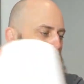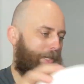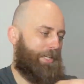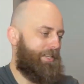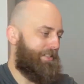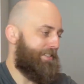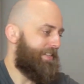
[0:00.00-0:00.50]
my
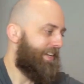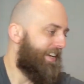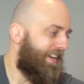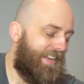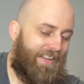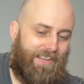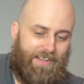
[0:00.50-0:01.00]
kids'
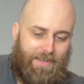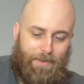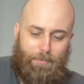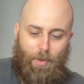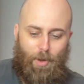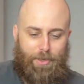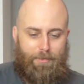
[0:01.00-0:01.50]

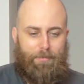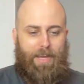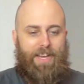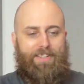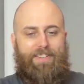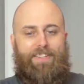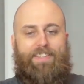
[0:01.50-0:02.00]
potting
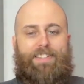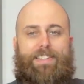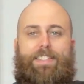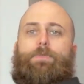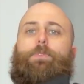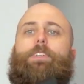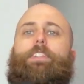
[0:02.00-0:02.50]
mat, because
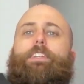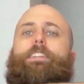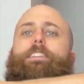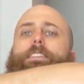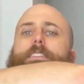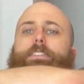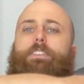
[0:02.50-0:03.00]
this one
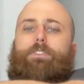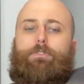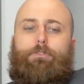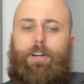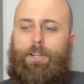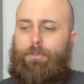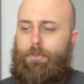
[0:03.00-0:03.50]
is just
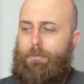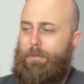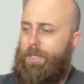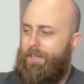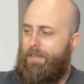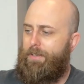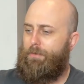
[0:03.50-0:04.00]
far too
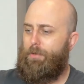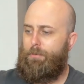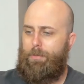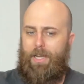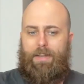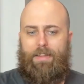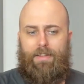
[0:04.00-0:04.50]
big and a real
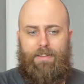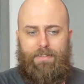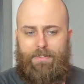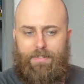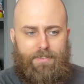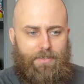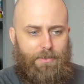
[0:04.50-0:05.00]
pain in the ass
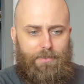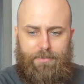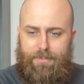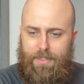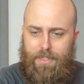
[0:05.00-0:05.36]
to sort of